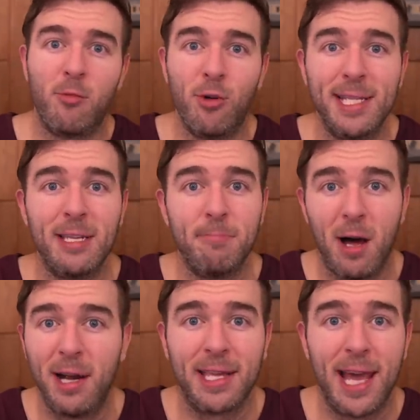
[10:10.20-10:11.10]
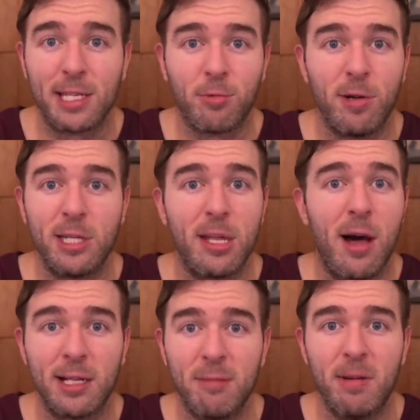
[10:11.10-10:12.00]
recent podcasts where he's
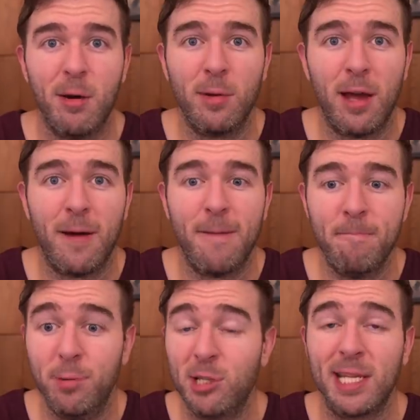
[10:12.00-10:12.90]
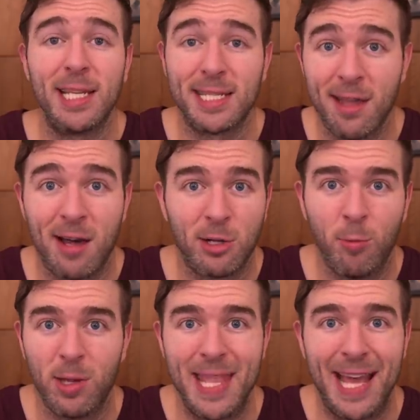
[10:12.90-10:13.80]
talked about boosting testosterone
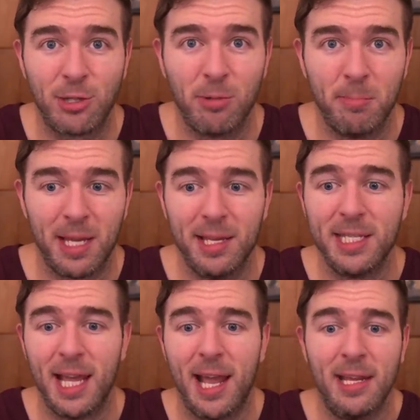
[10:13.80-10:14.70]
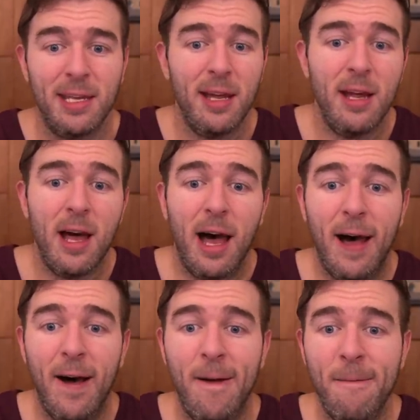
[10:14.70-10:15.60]
with natural means. And
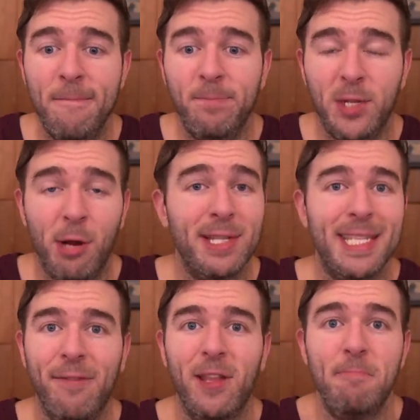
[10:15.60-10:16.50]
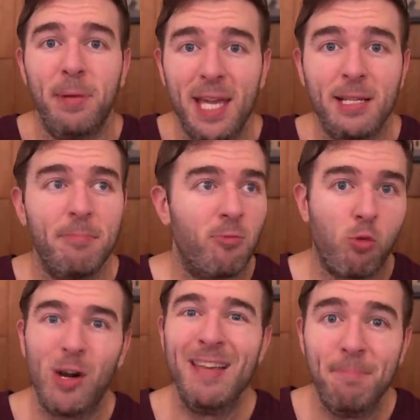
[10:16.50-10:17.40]
you know, it's definitely
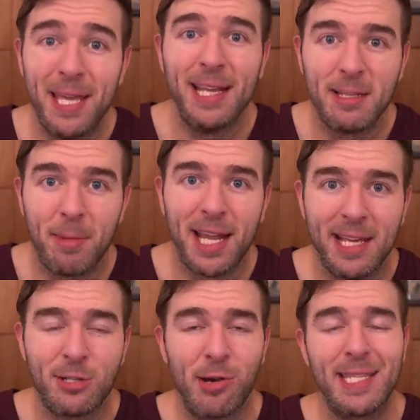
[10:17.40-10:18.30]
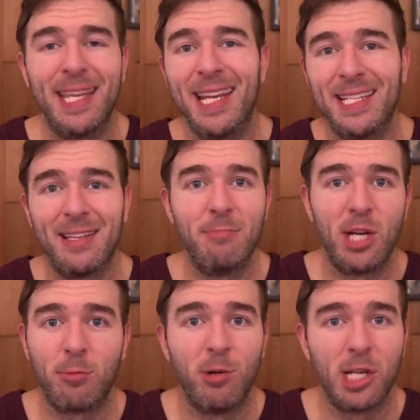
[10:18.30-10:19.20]
re-piqued my interest in a
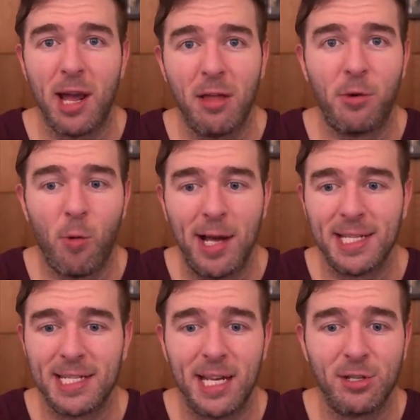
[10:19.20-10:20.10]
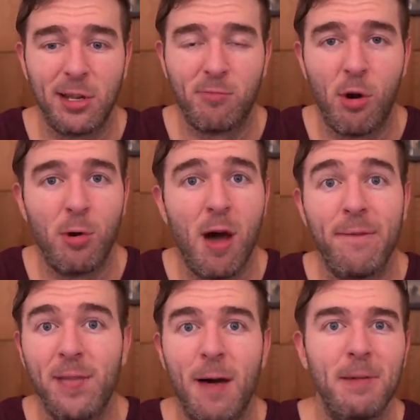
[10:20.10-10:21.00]
subject which I otherwise essentially wrote
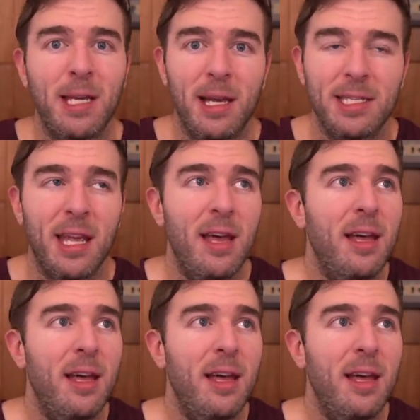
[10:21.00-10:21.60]
off, not because